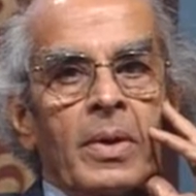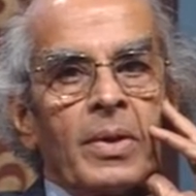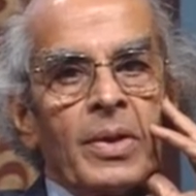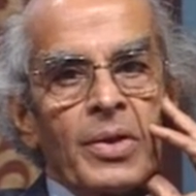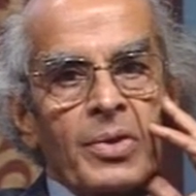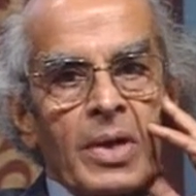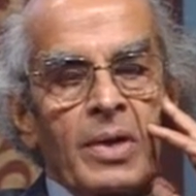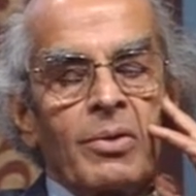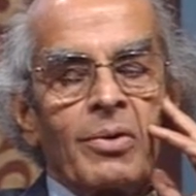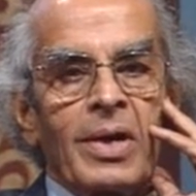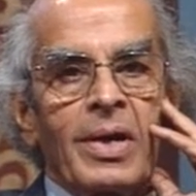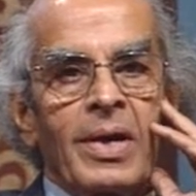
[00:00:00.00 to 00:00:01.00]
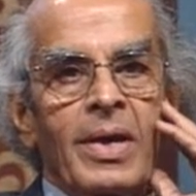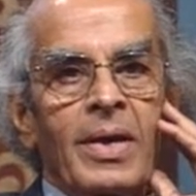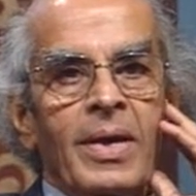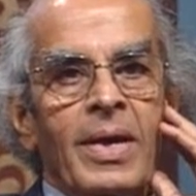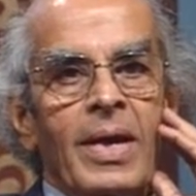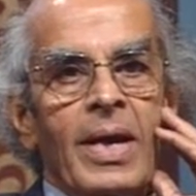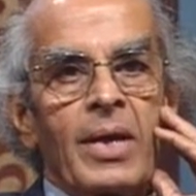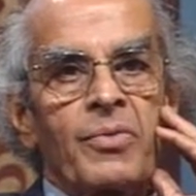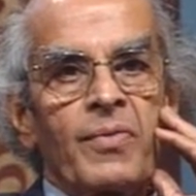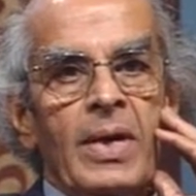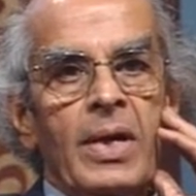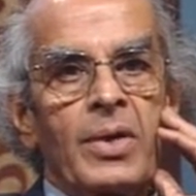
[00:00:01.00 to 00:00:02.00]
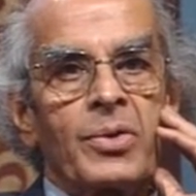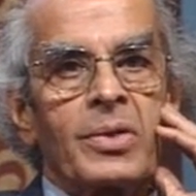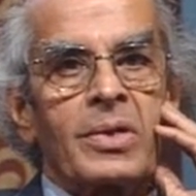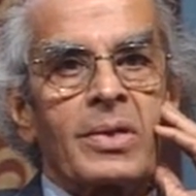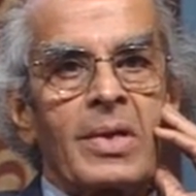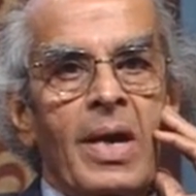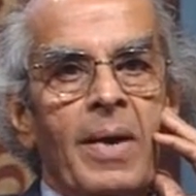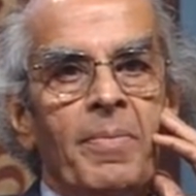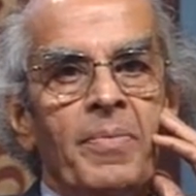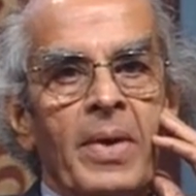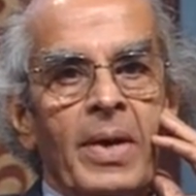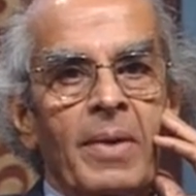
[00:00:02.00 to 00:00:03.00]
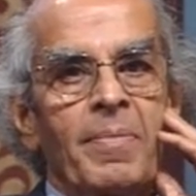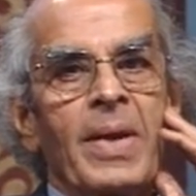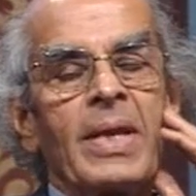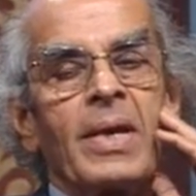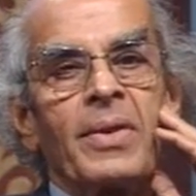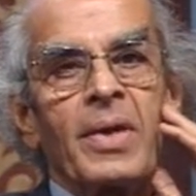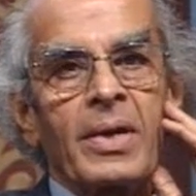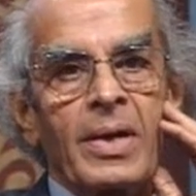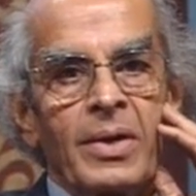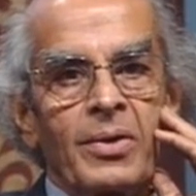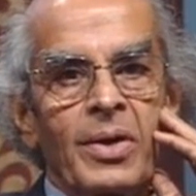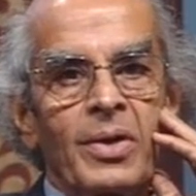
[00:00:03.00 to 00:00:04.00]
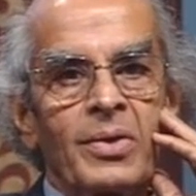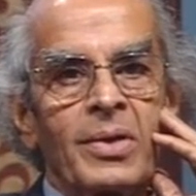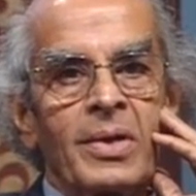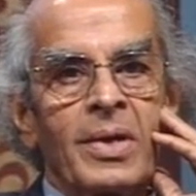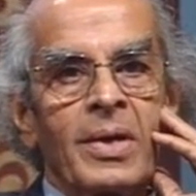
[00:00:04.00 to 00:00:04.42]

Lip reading: this country as well as in many other countries